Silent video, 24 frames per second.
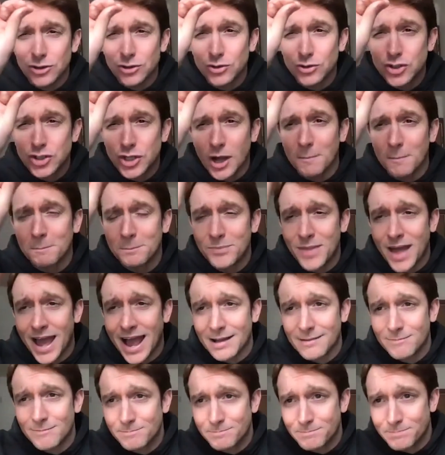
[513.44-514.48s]
to jump
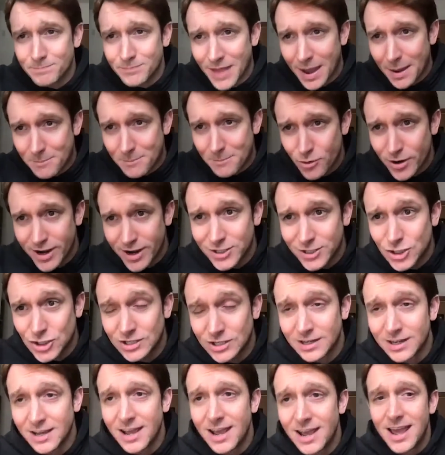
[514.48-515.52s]
that
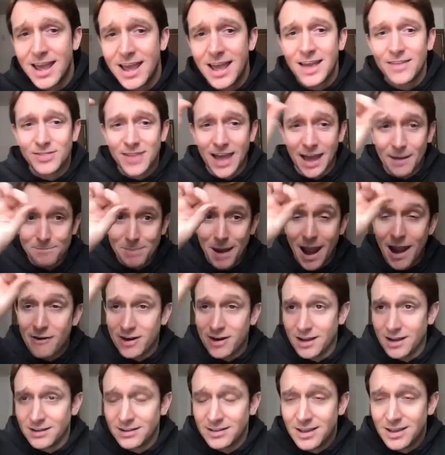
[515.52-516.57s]
bridge, that
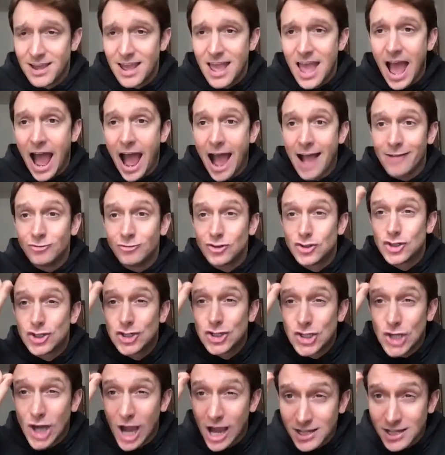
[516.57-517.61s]
barrier. And
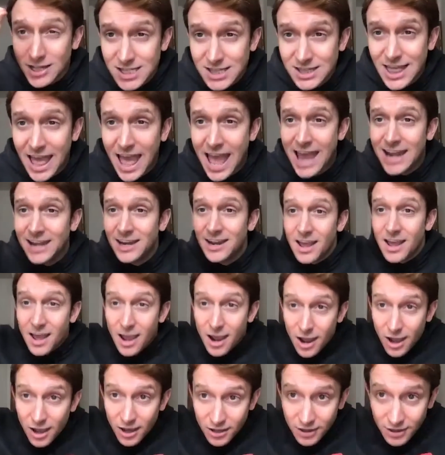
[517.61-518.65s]
just then,
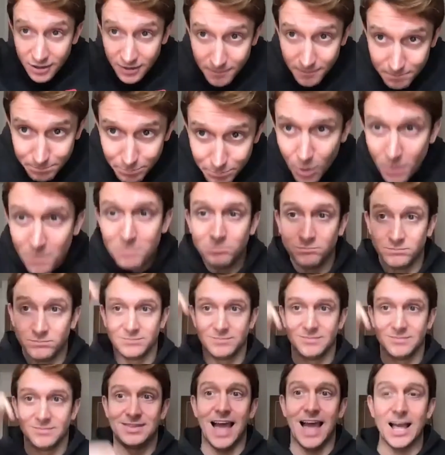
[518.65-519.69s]
boom,
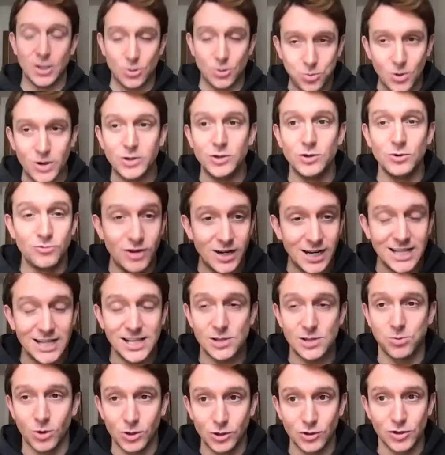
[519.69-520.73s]
that's when you
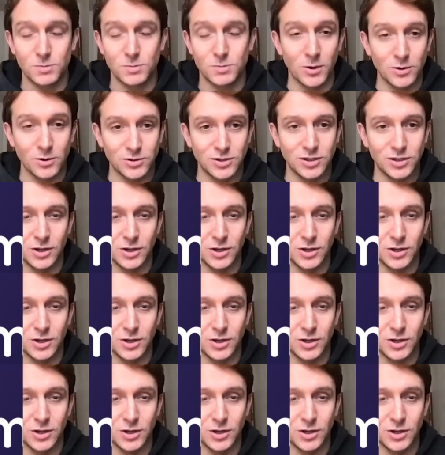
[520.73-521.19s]
release what you're supposed to